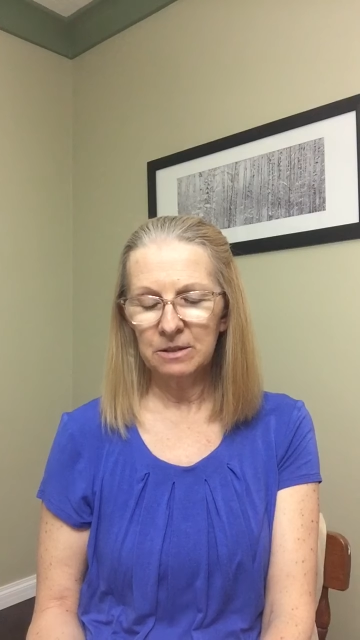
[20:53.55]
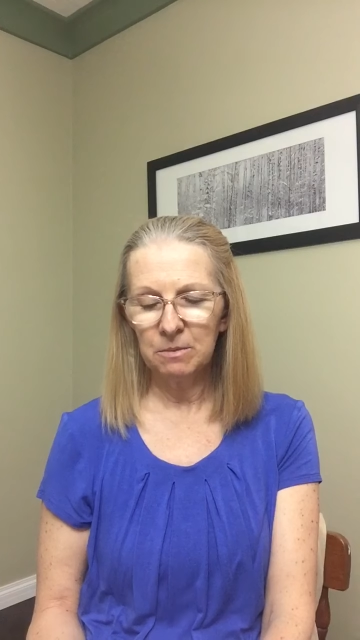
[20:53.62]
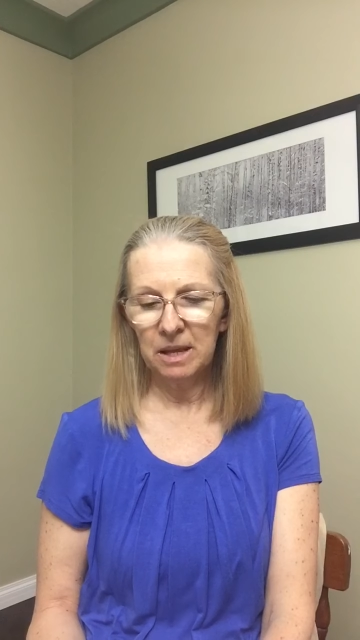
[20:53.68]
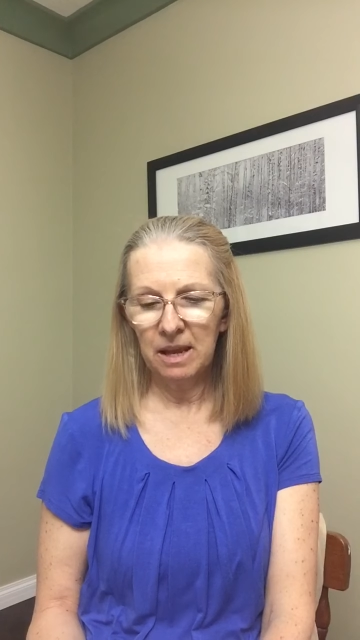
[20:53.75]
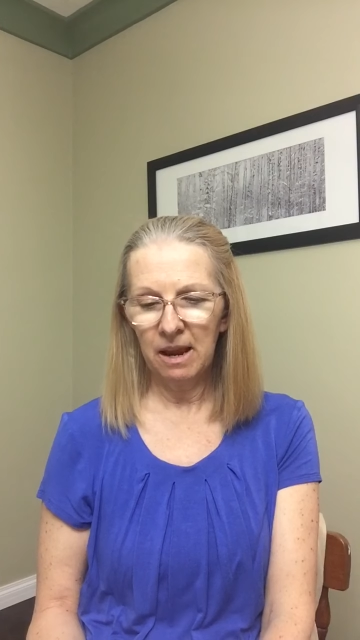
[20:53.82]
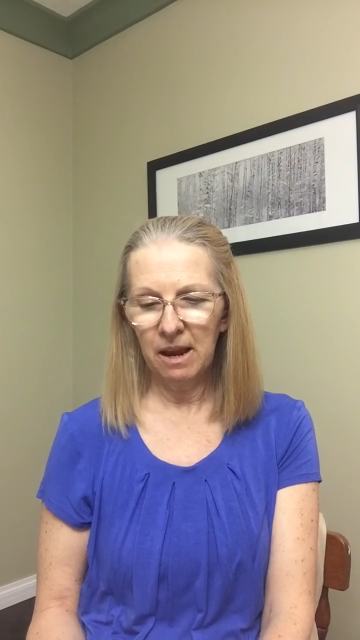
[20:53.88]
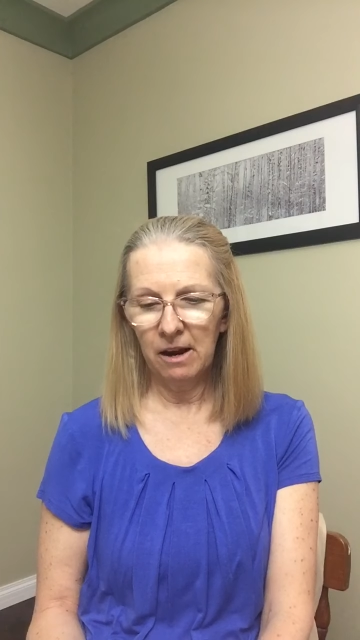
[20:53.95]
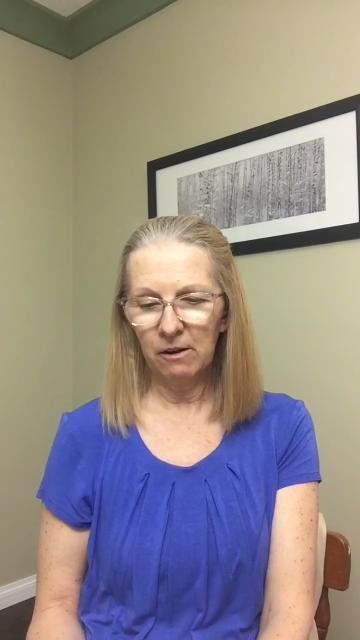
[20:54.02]
to be
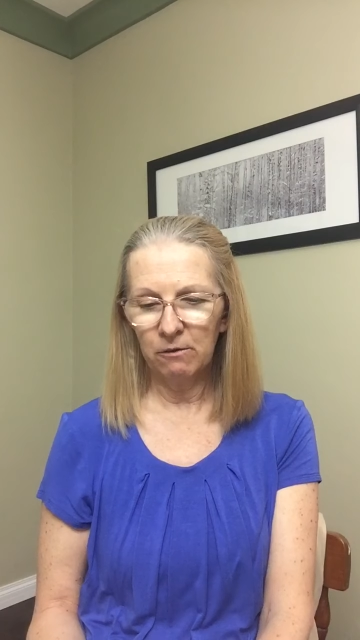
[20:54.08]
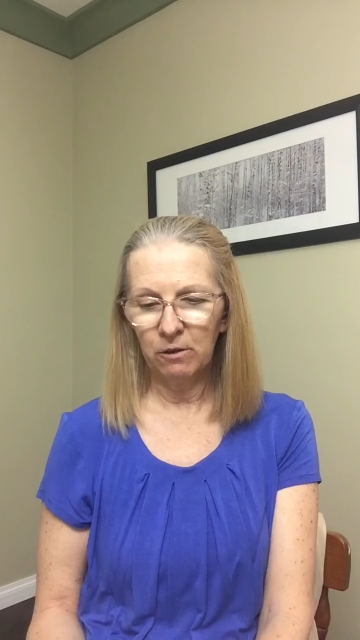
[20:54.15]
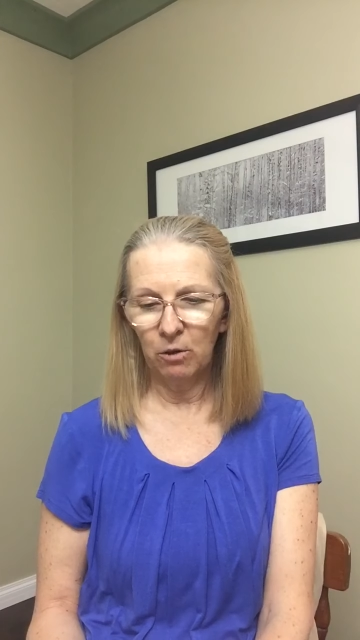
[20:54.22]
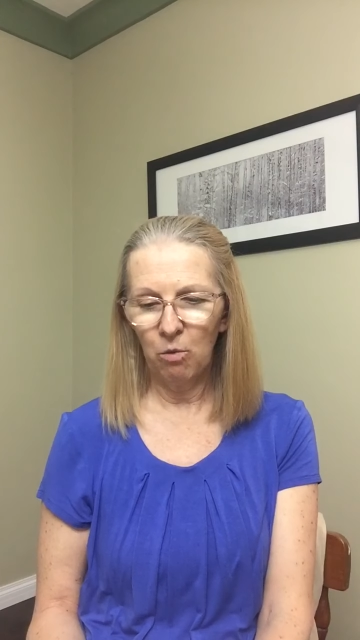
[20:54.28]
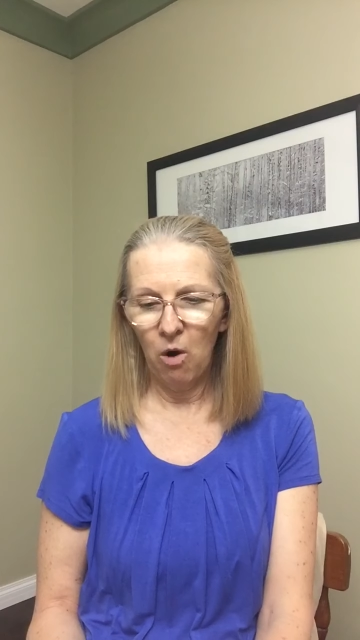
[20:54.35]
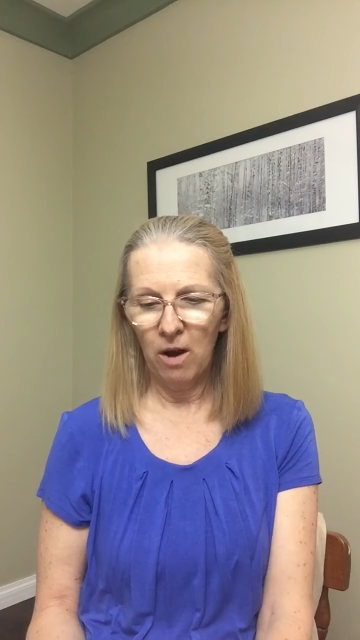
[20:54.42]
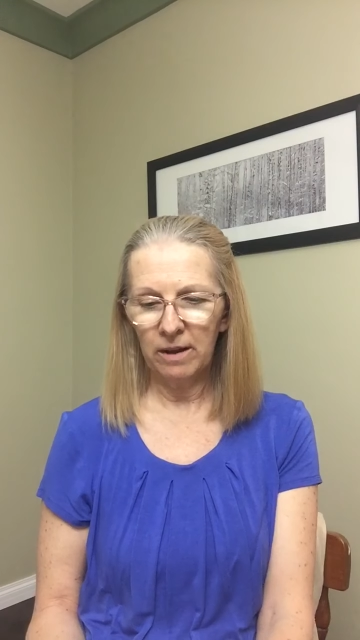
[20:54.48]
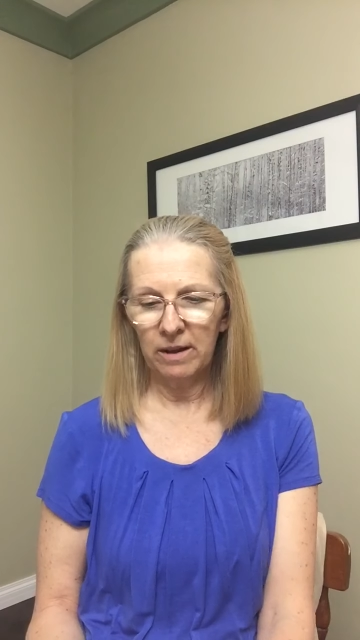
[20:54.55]
careful
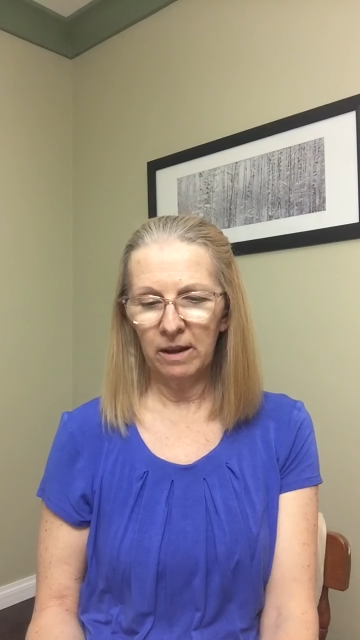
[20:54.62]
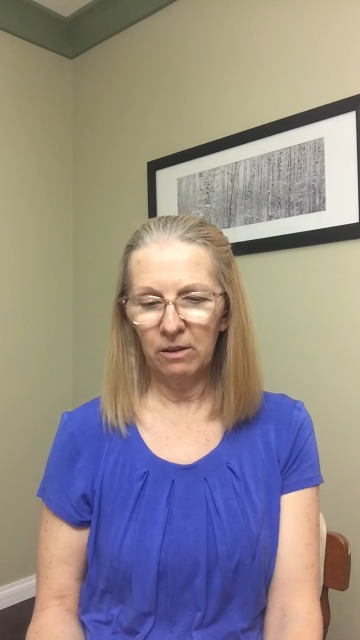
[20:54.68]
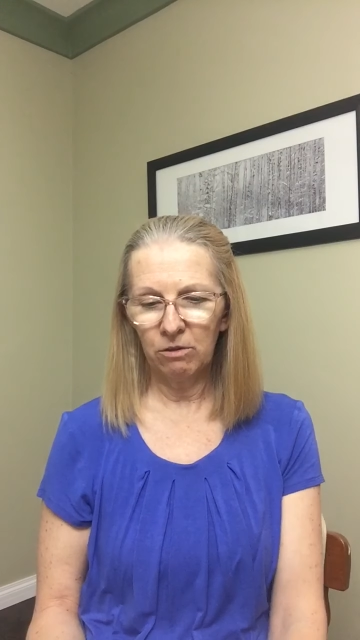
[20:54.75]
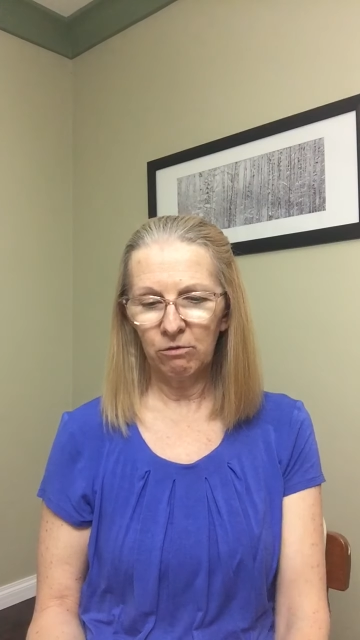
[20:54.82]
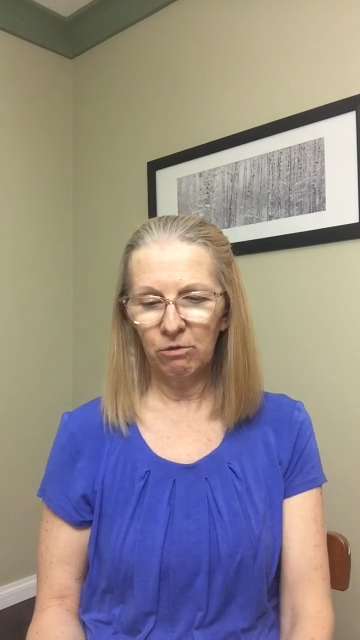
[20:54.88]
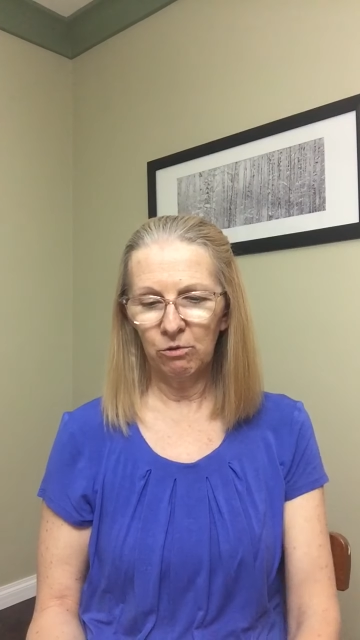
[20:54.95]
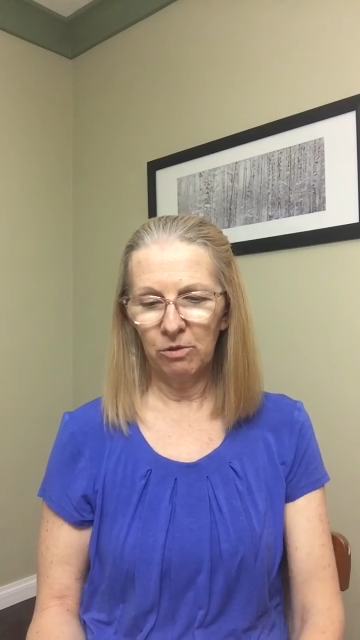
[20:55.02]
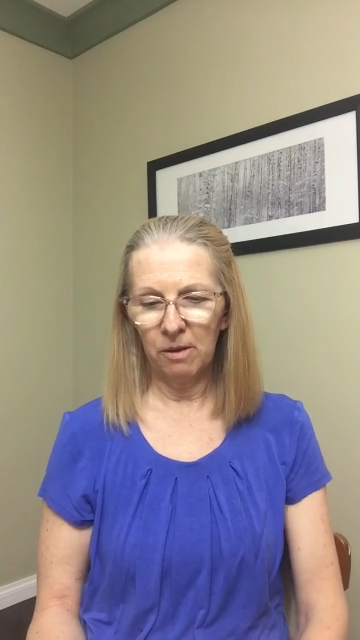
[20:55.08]
walking
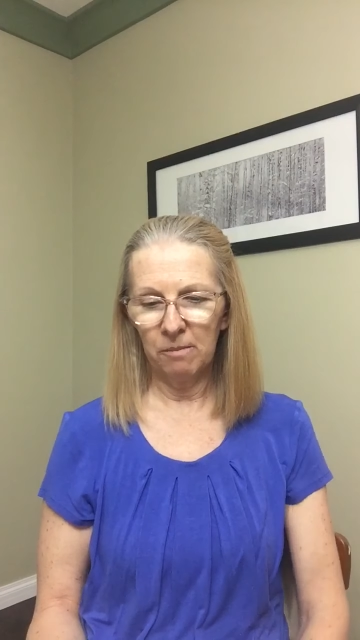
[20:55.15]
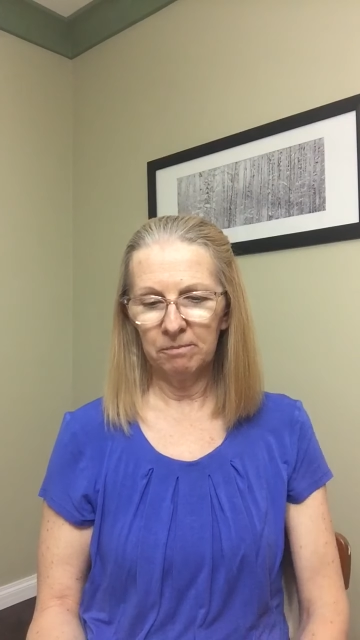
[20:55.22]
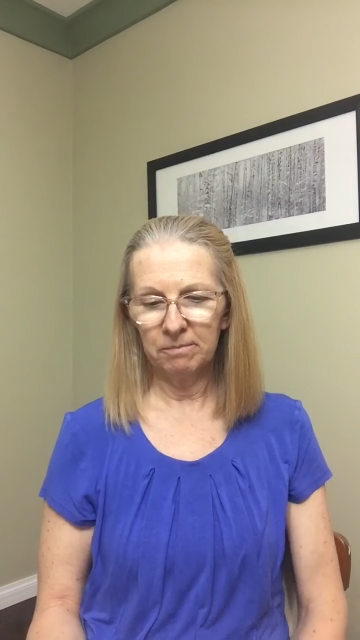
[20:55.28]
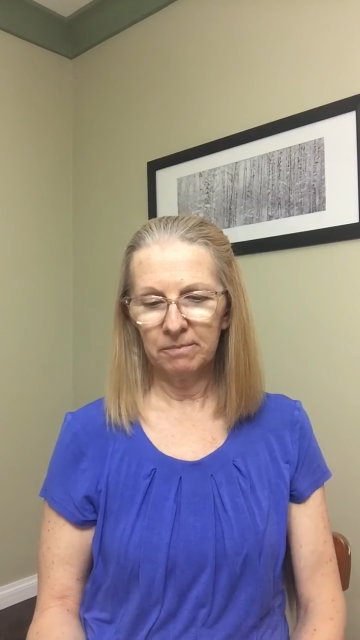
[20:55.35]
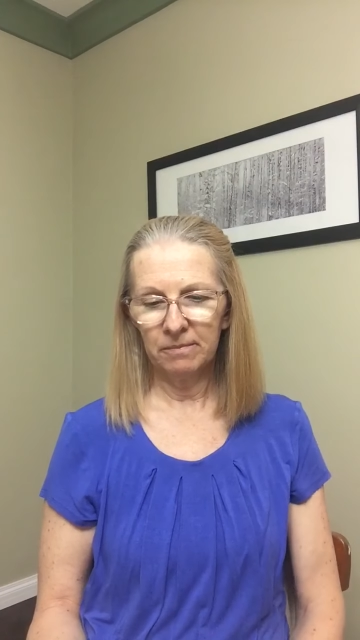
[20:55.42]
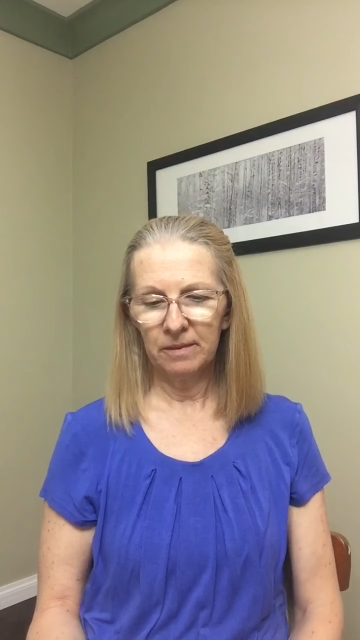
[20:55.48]
through them.